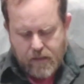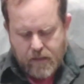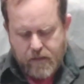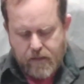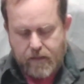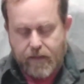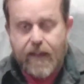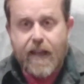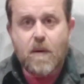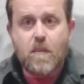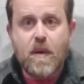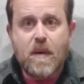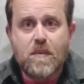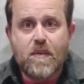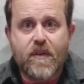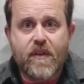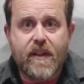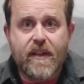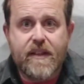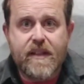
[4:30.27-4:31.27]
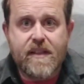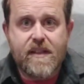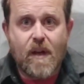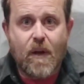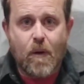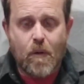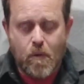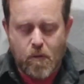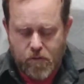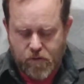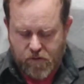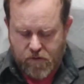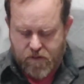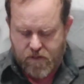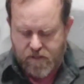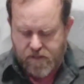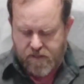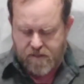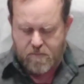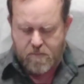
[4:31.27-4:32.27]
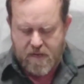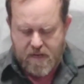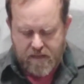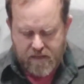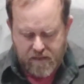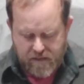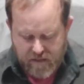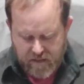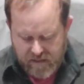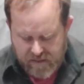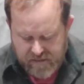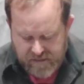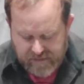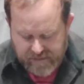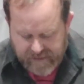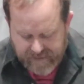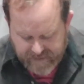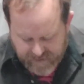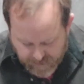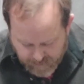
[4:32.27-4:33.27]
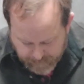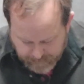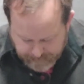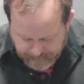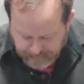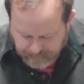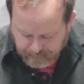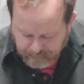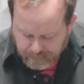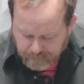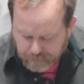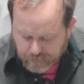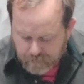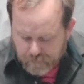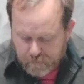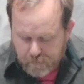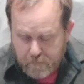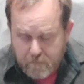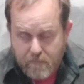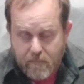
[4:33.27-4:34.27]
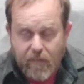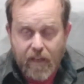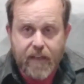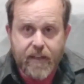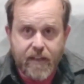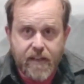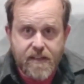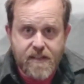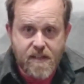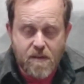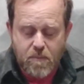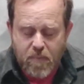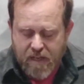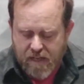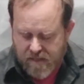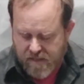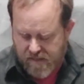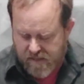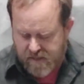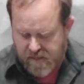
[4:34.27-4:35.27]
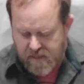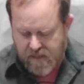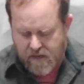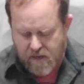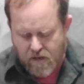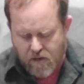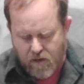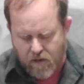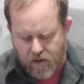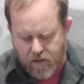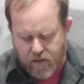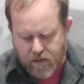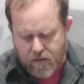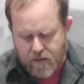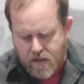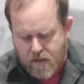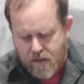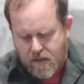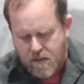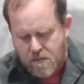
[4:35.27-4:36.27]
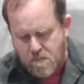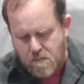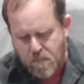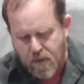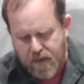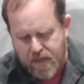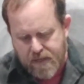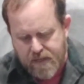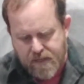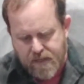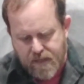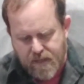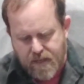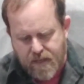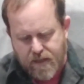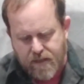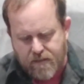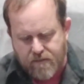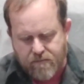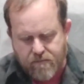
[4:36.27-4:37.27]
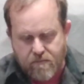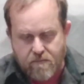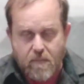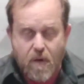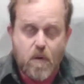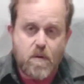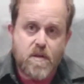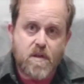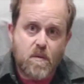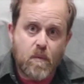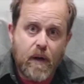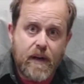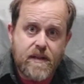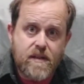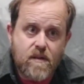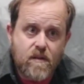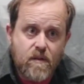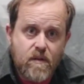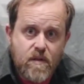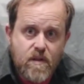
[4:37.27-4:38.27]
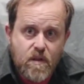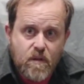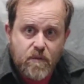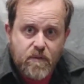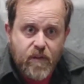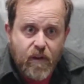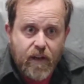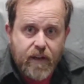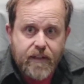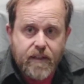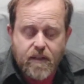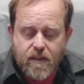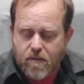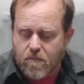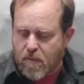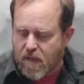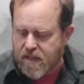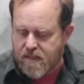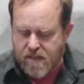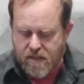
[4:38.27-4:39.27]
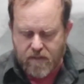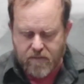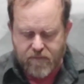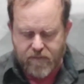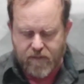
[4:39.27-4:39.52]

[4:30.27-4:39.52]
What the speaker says: Now, a lot of people think these holes are just to make things lighter, and in some cases they are. But most racers, you'll find, myself